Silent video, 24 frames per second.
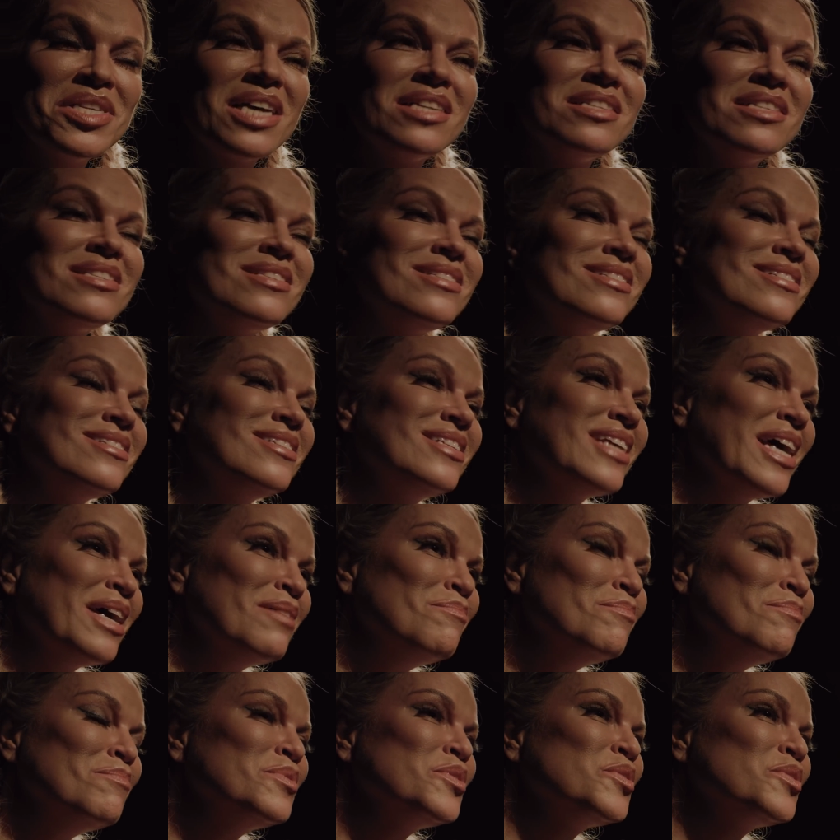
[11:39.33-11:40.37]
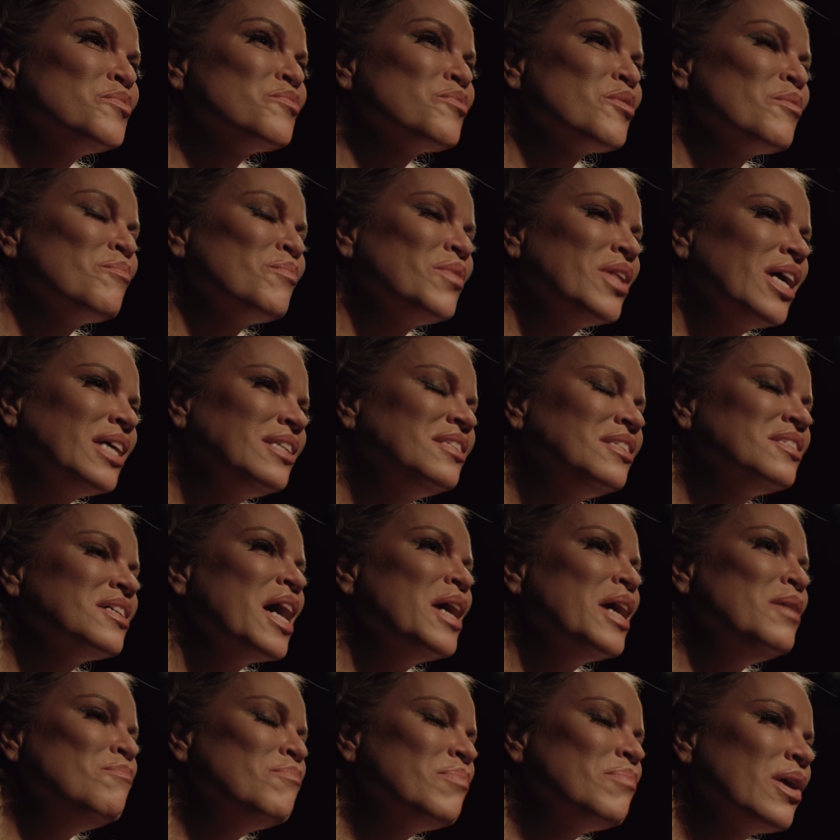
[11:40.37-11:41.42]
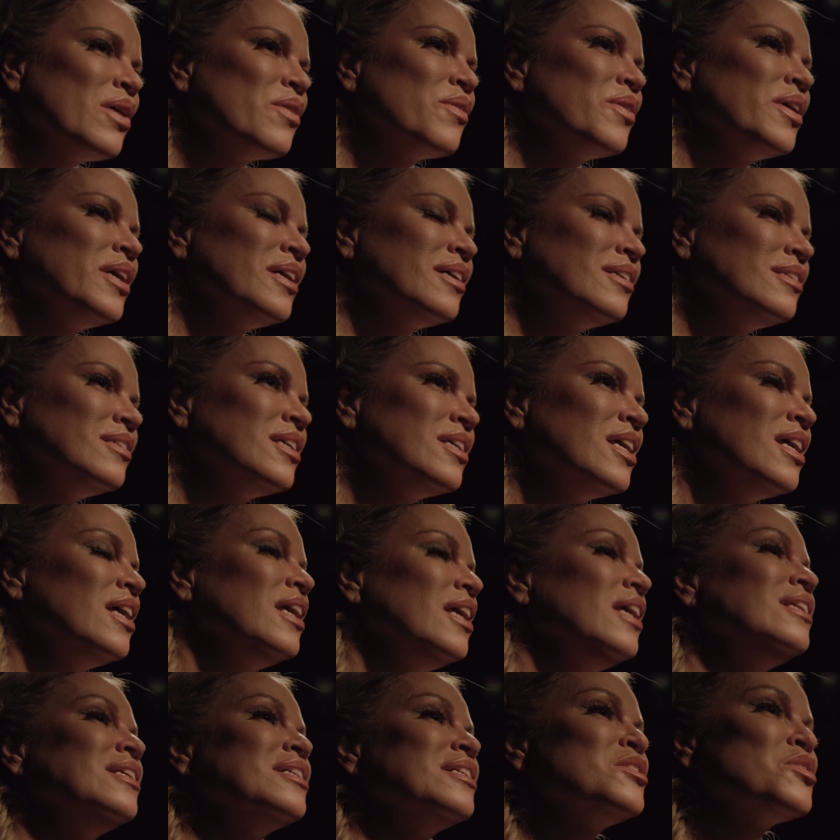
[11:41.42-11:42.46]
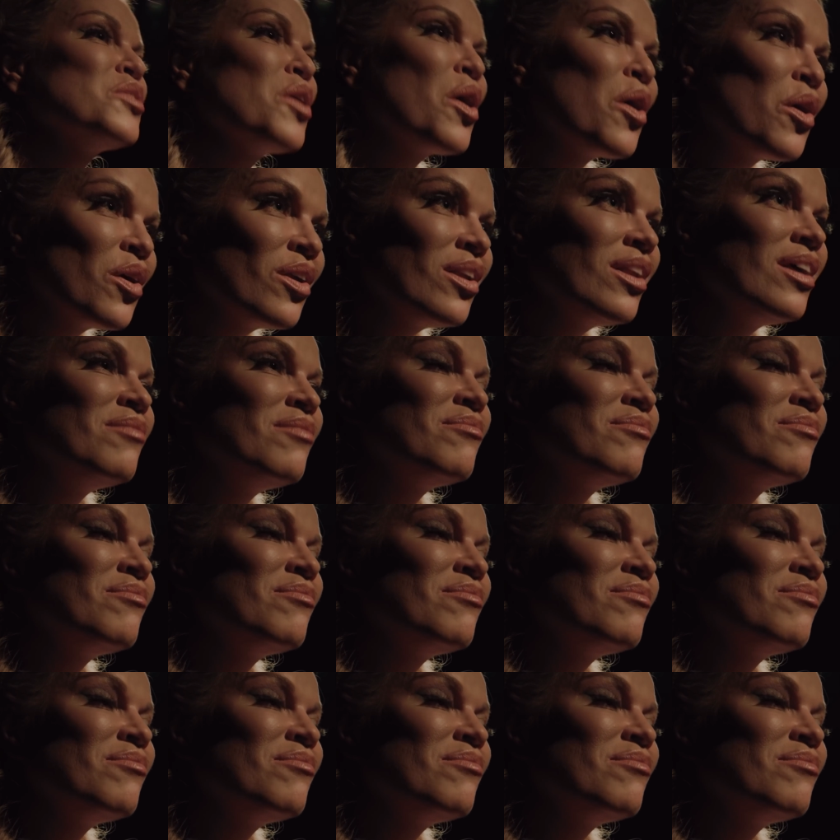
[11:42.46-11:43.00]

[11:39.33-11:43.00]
and stems from that time period in its early